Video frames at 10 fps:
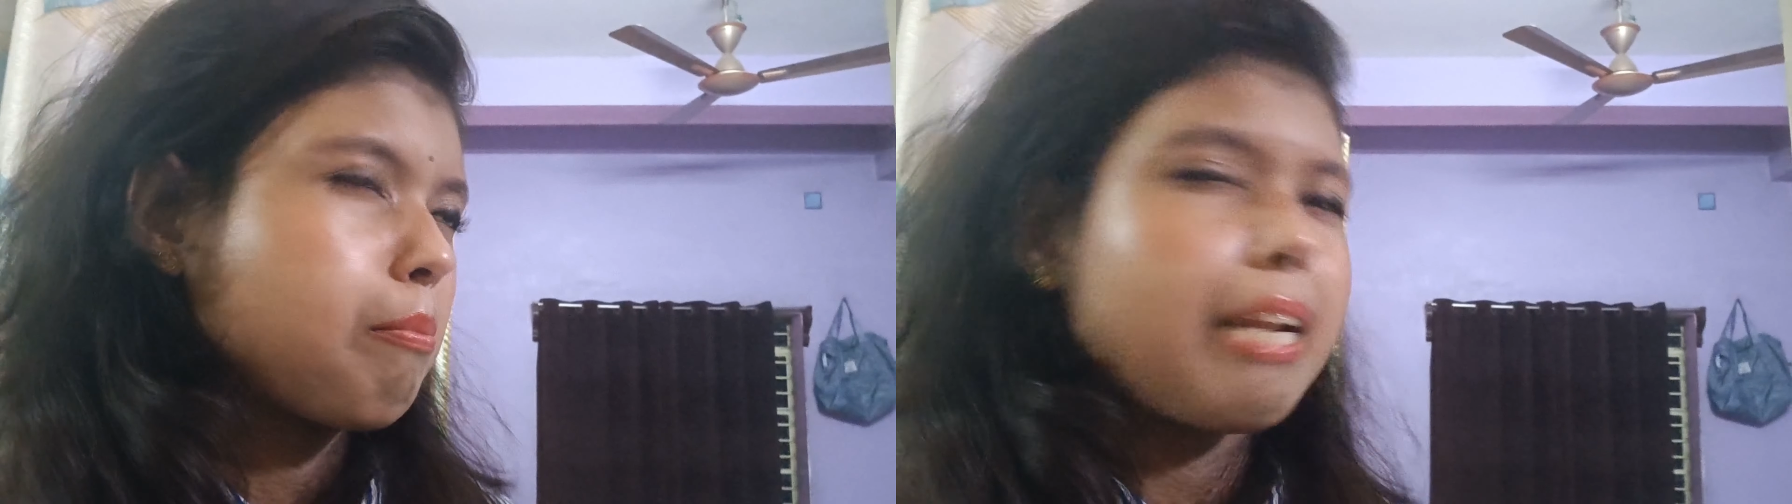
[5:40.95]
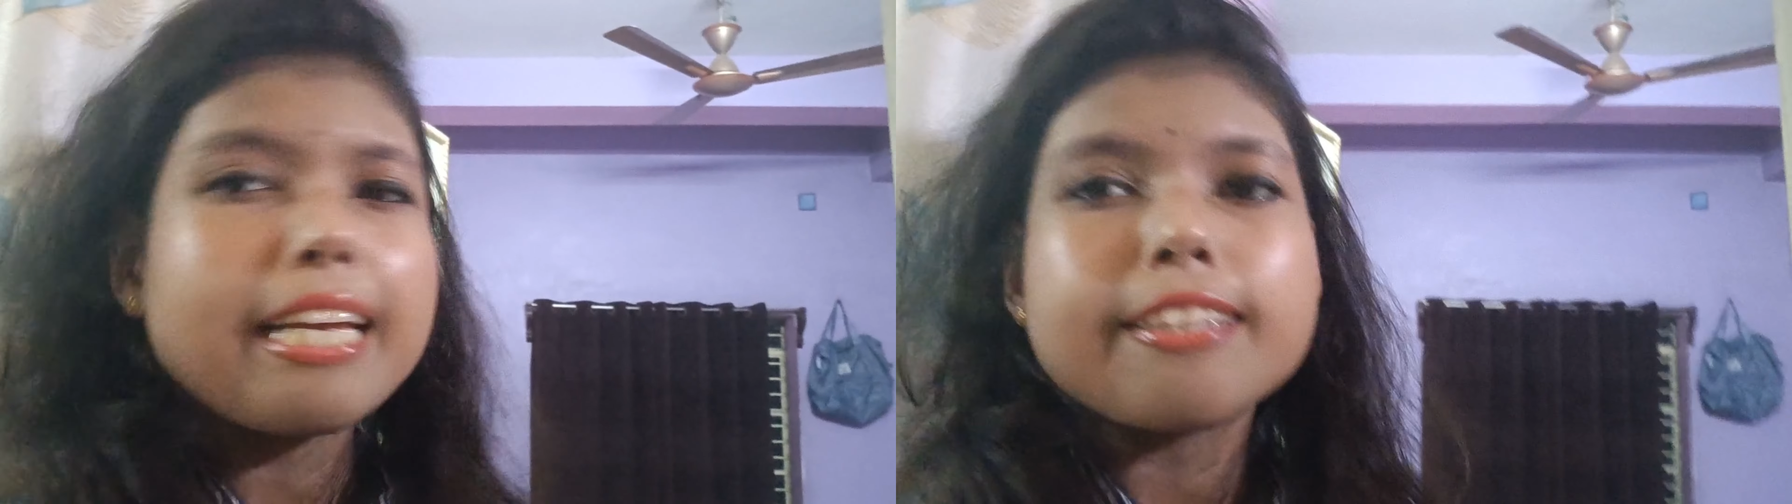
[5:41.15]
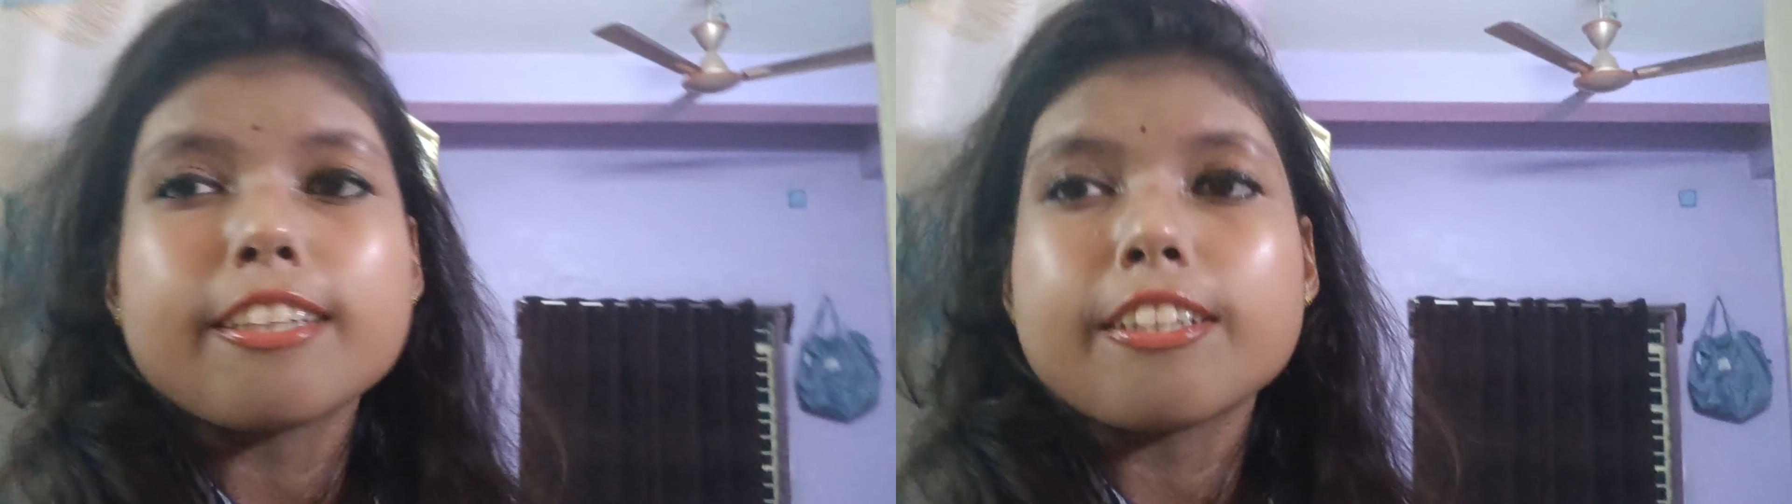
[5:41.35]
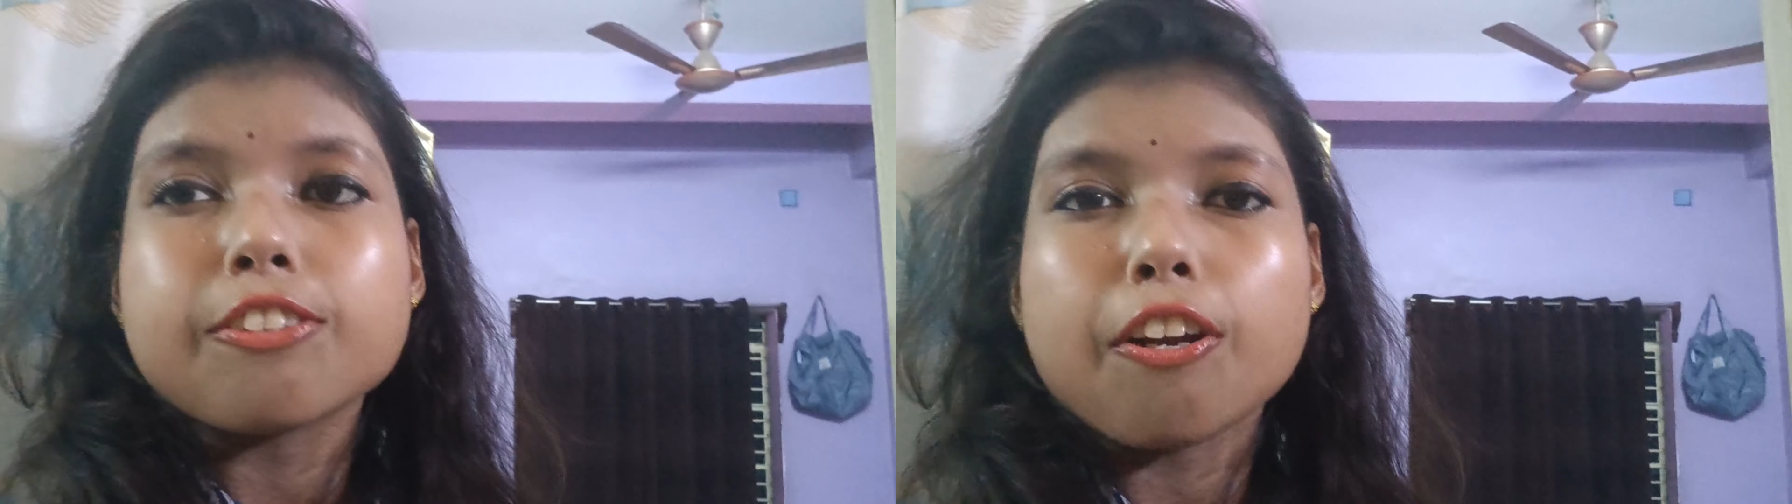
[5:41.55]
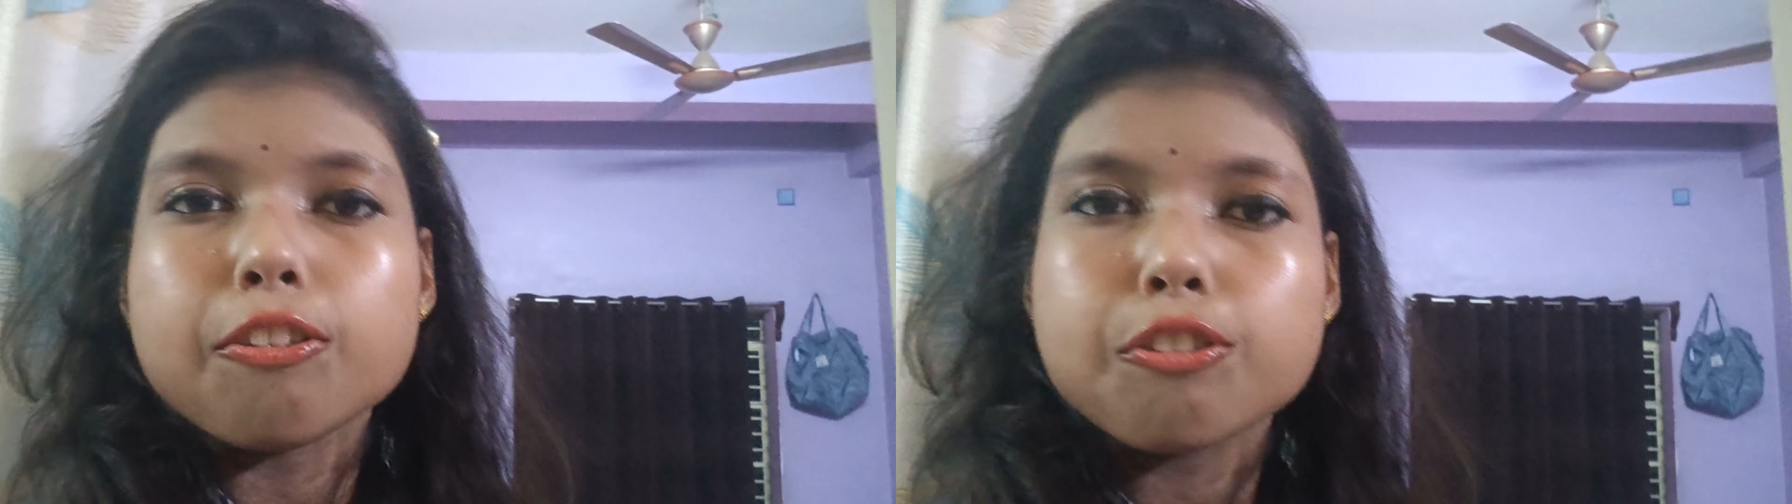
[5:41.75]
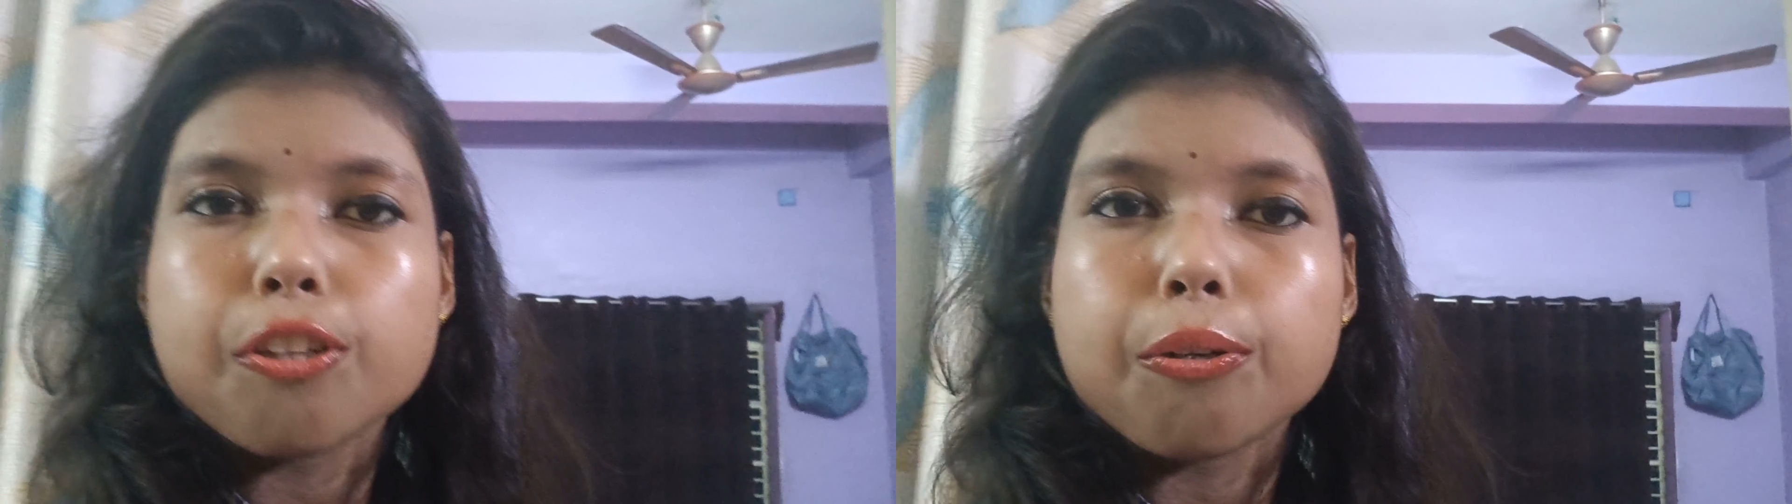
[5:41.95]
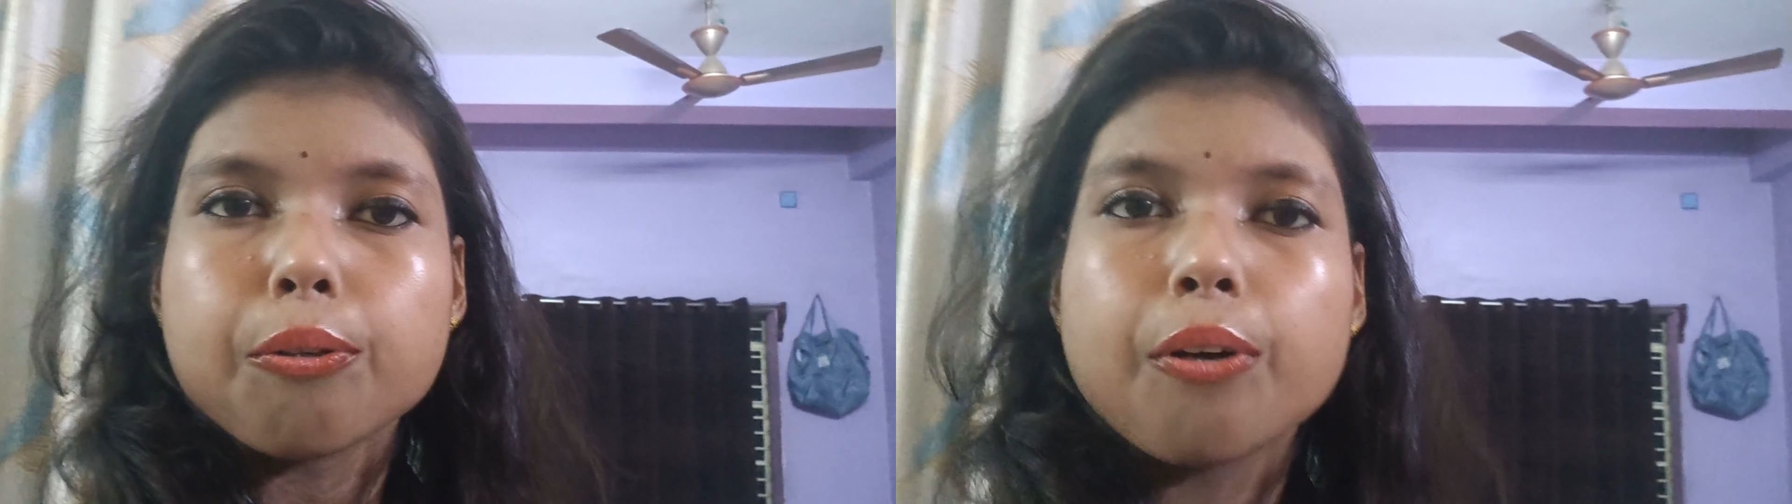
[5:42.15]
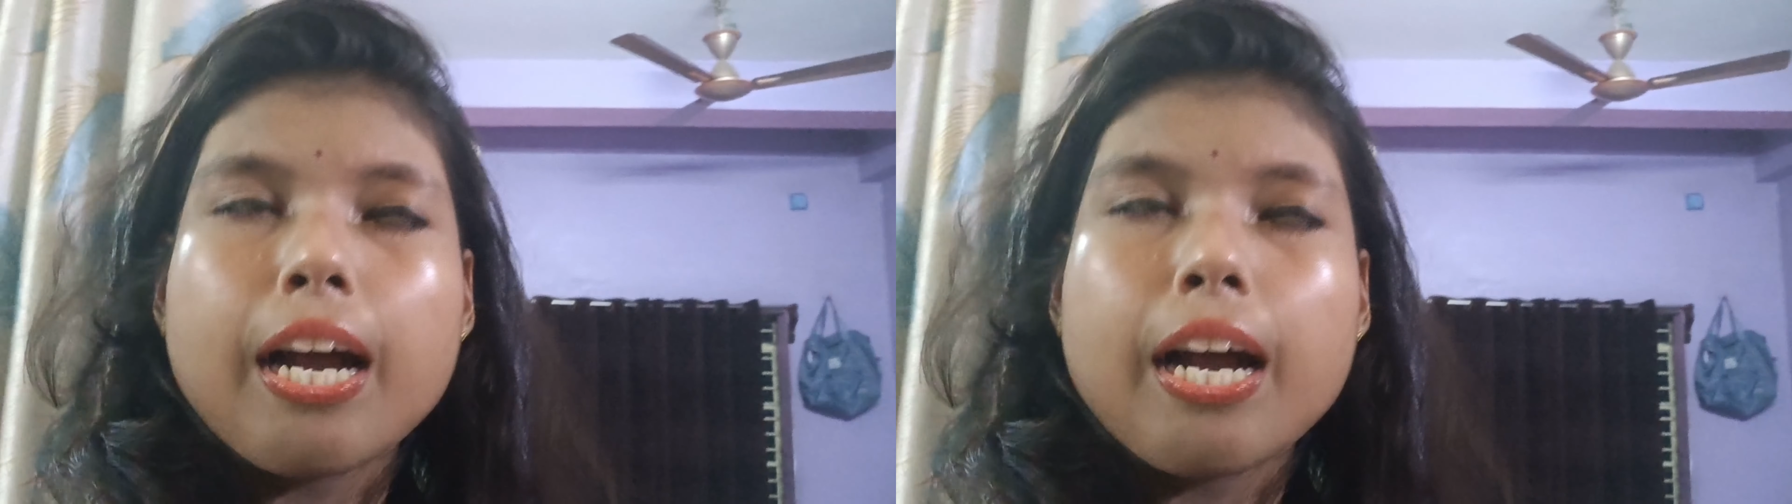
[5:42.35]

playing the guitar so